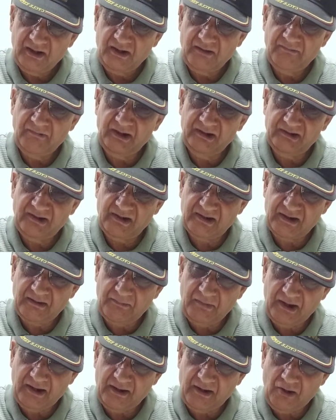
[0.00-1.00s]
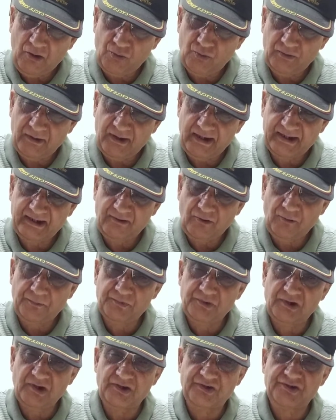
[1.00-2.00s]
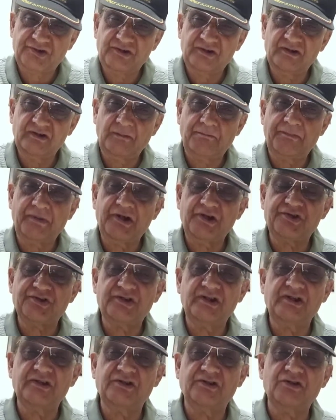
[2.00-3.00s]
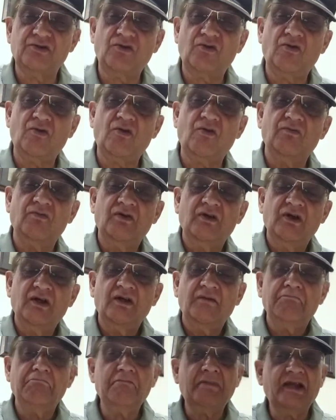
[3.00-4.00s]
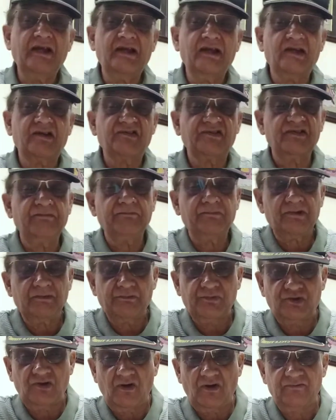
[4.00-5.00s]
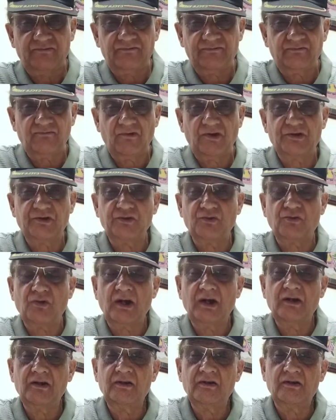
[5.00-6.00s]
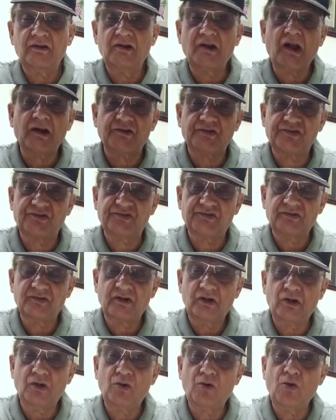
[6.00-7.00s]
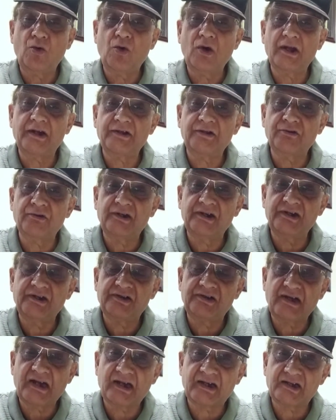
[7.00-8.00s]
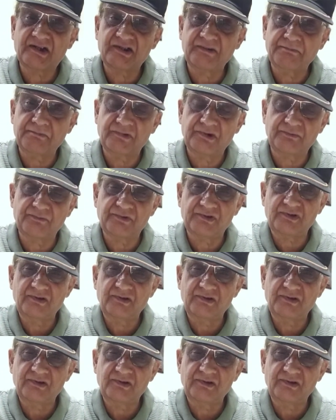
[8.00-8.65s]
When there is a bladder outlet obstruction, the patient, may get symptoms of what you call LUTS, lower urinary tract symptoms.